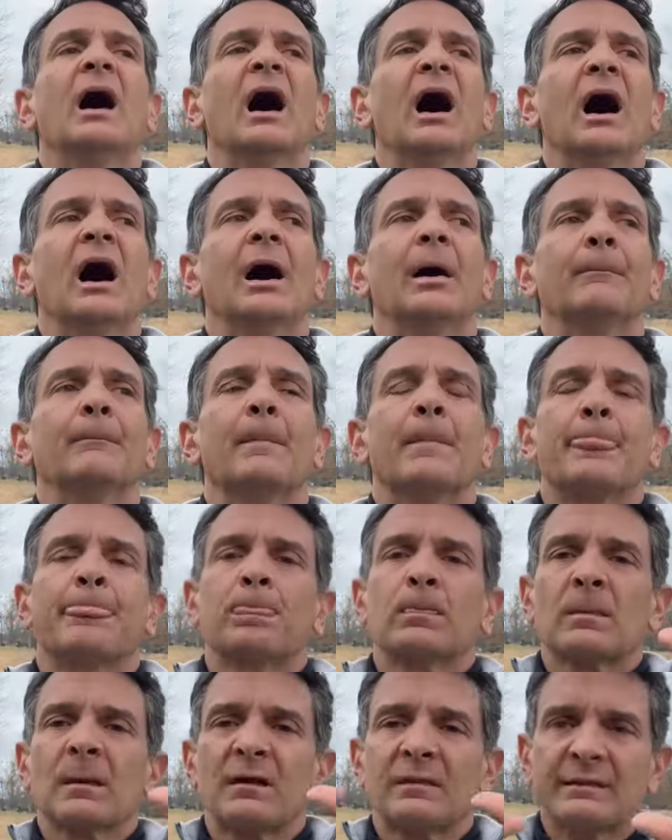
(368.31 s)
Um,
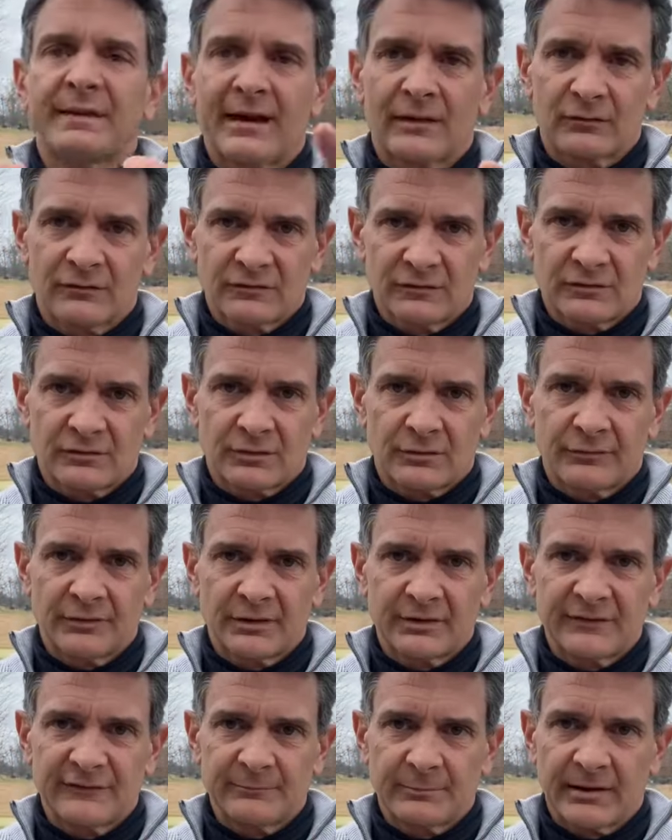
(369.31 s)
That'll sit there on the
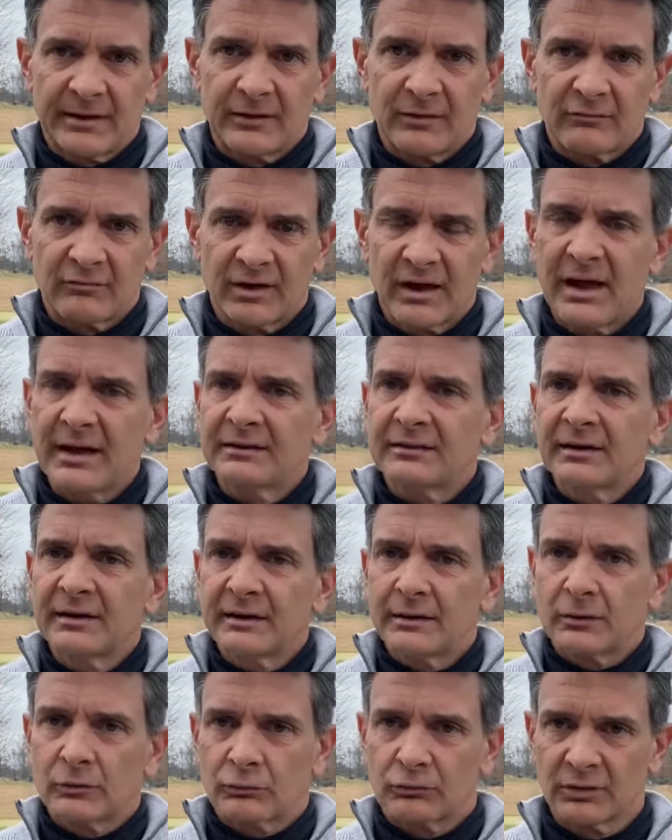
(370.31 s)
leaf blade overnight.
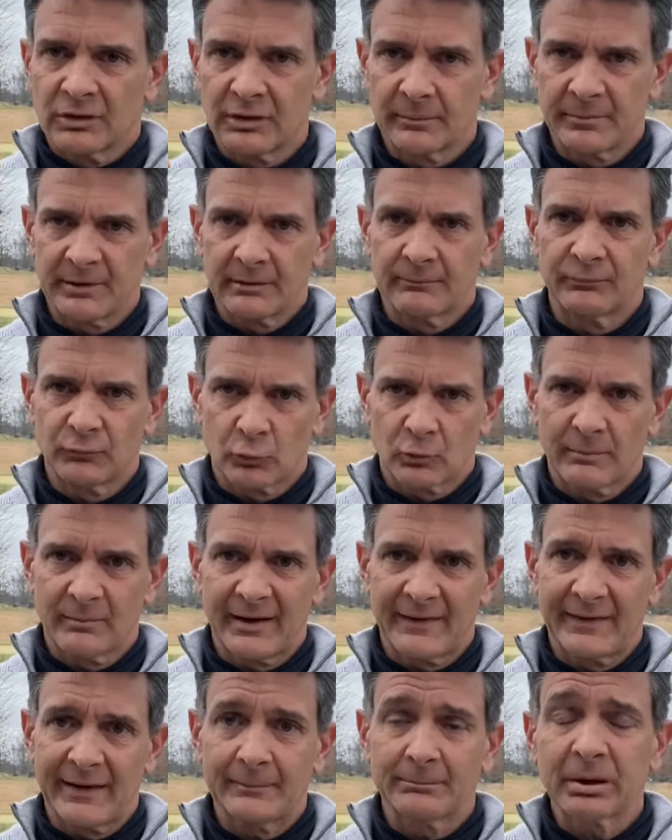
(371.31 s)
It'll really be absorbed
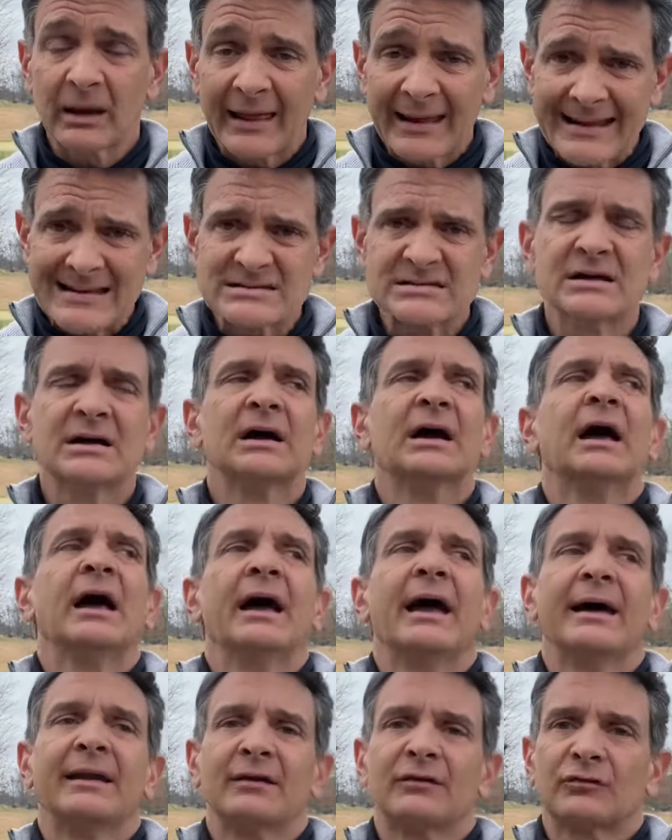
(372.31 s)
by that plant,
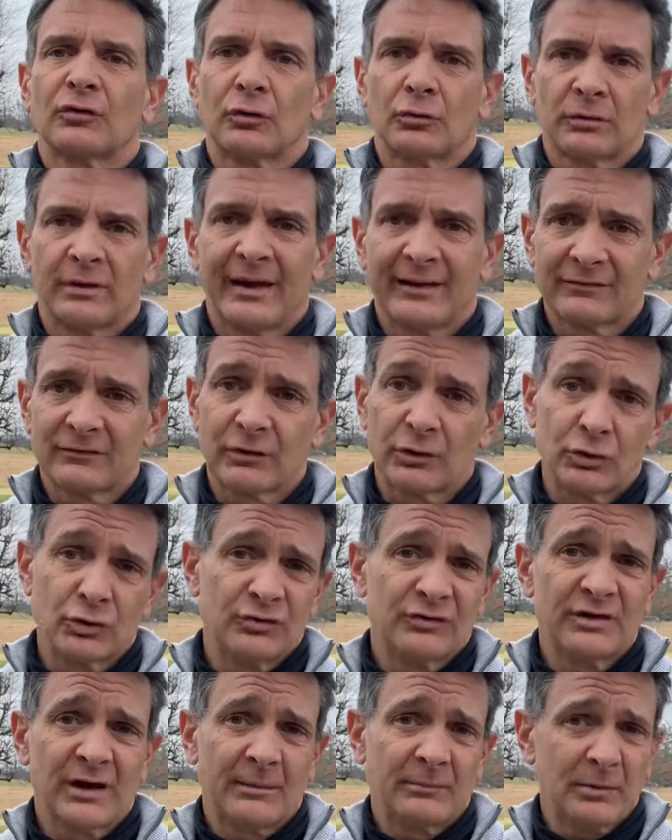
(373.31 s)
and it's a, it's a
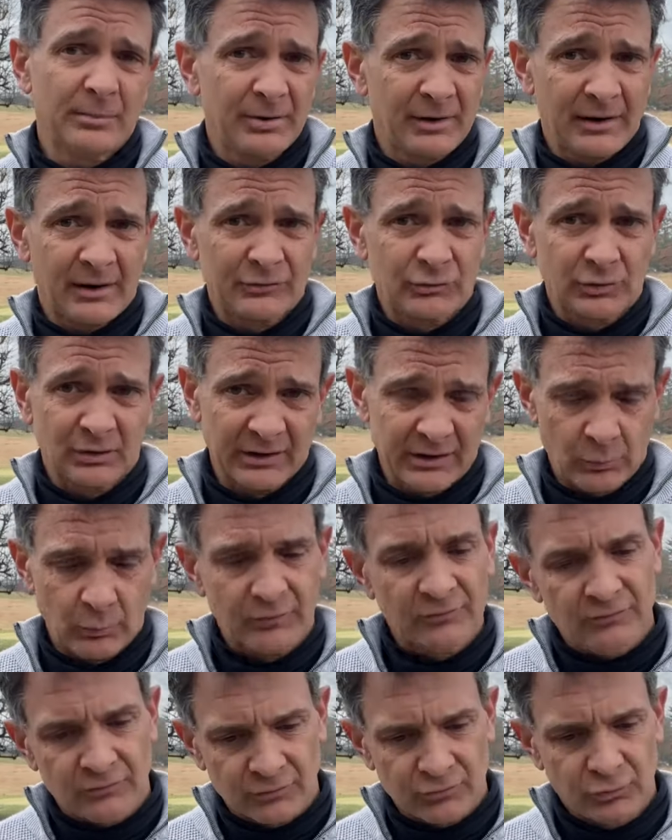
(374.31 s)
good time to put out your
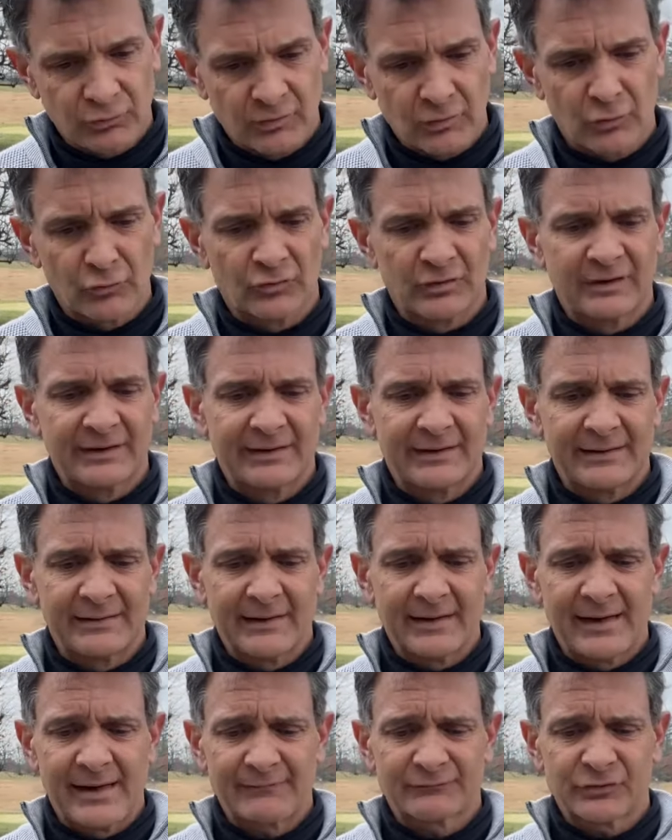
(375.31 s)
liquid. So do those in the
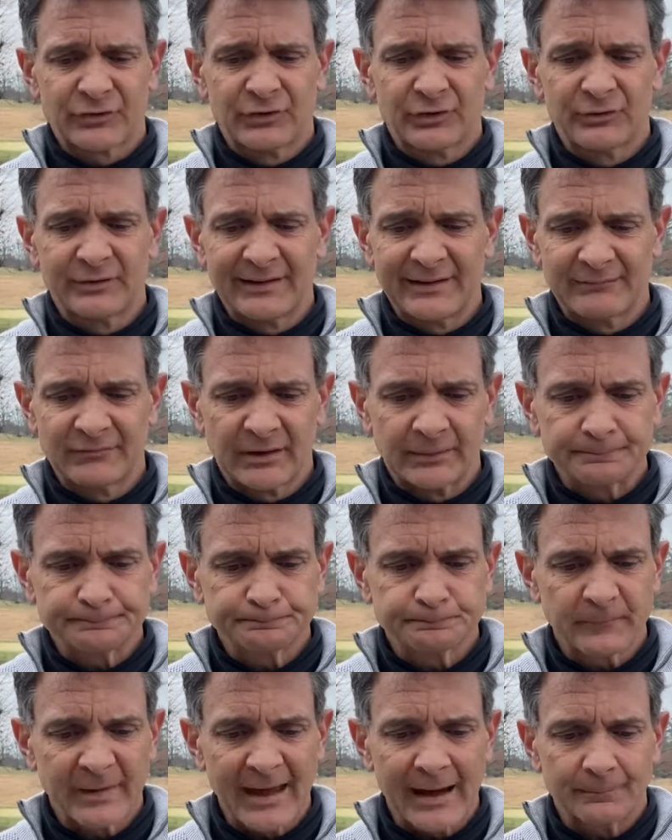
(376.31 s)
afternoon, evening.
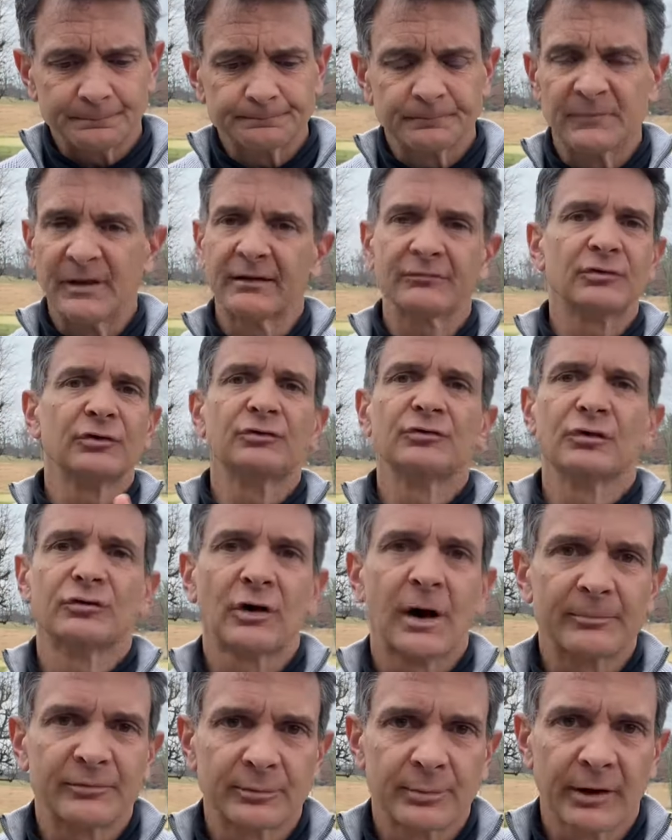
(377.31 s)
Now, never use a
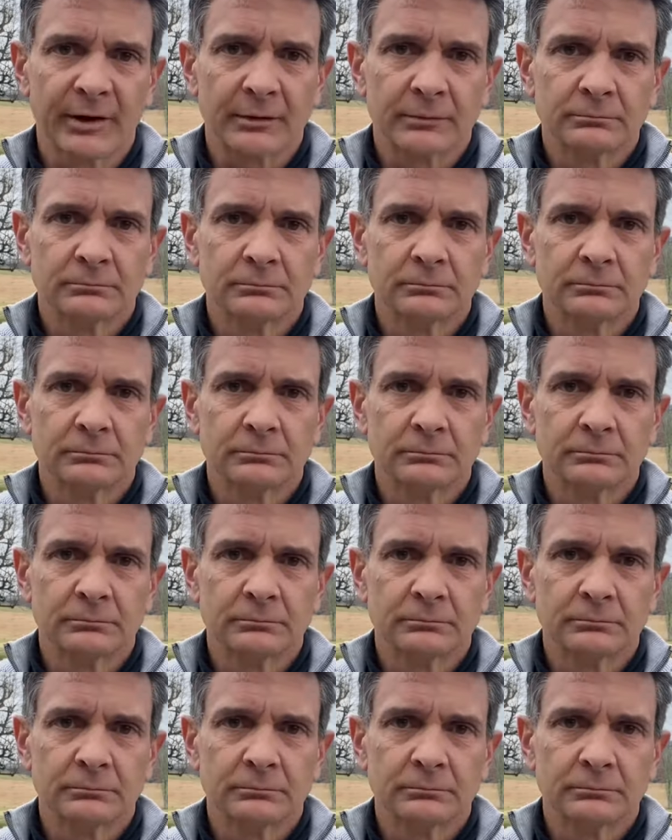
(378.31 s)
drop spreader.